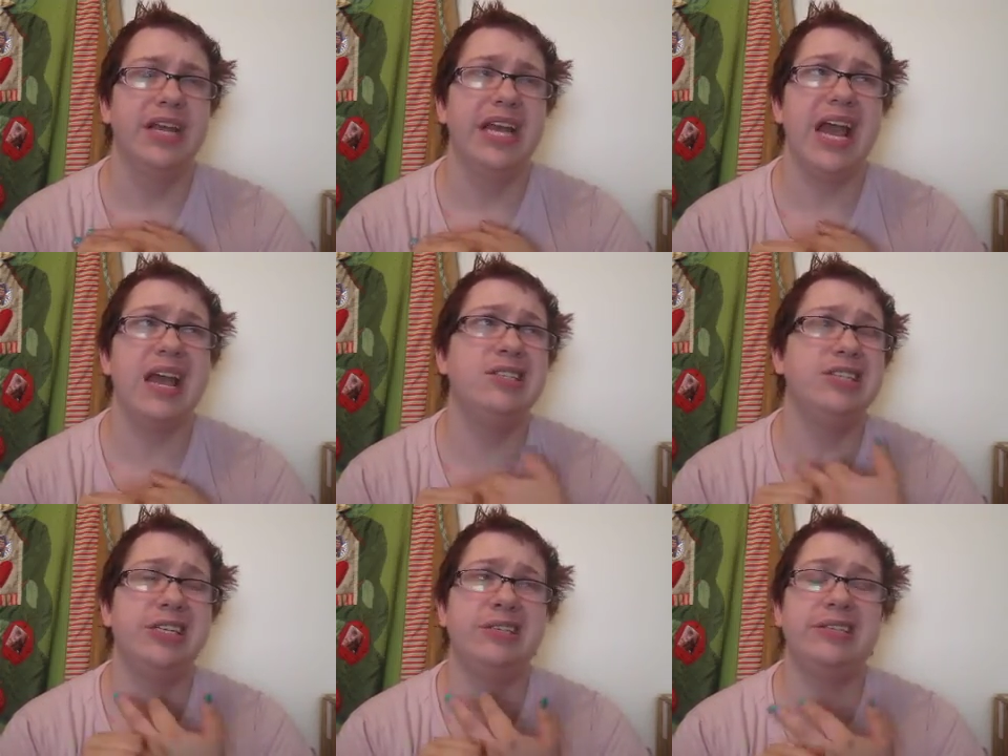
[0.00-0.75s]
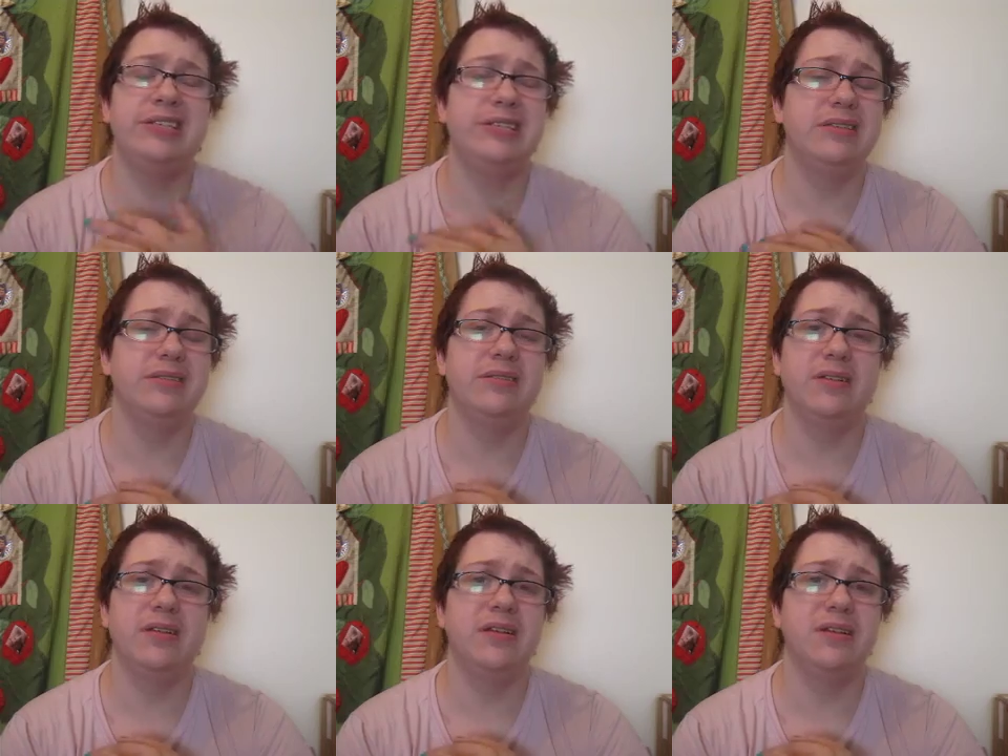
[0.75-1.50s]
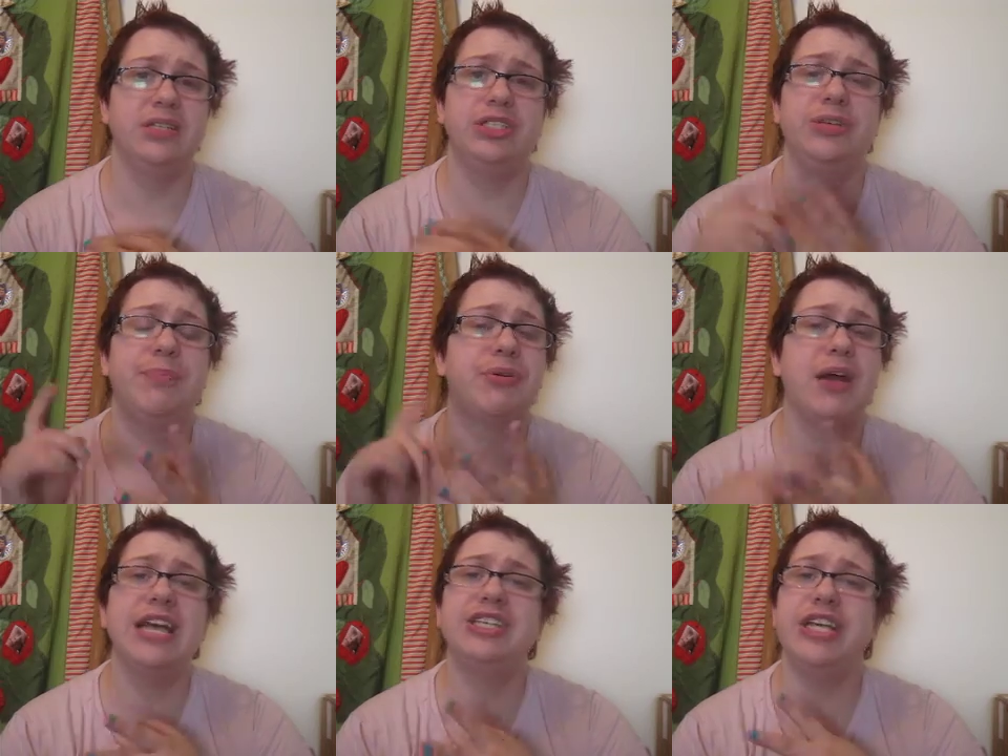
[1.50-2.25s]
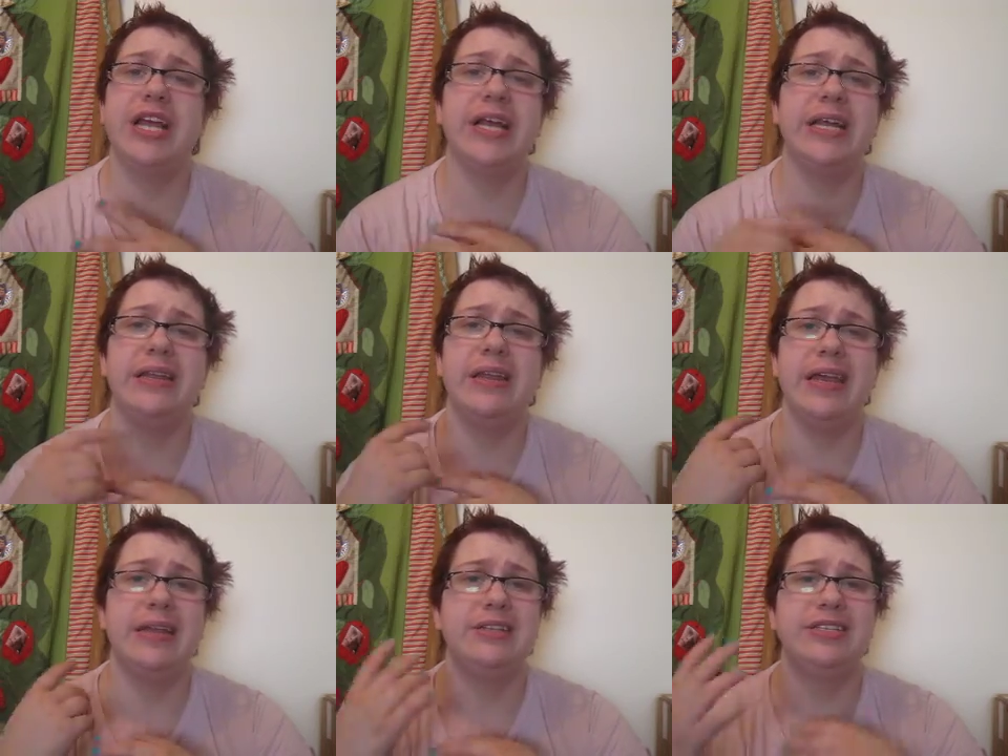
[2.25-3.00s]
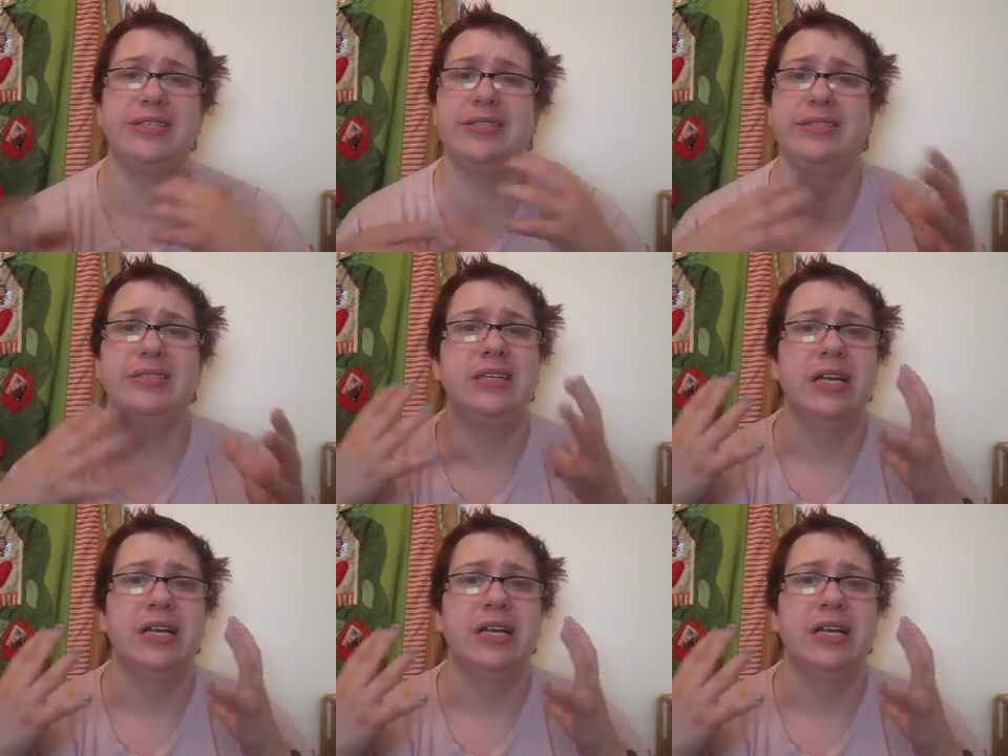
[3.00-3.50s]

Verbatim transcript: and just depression and just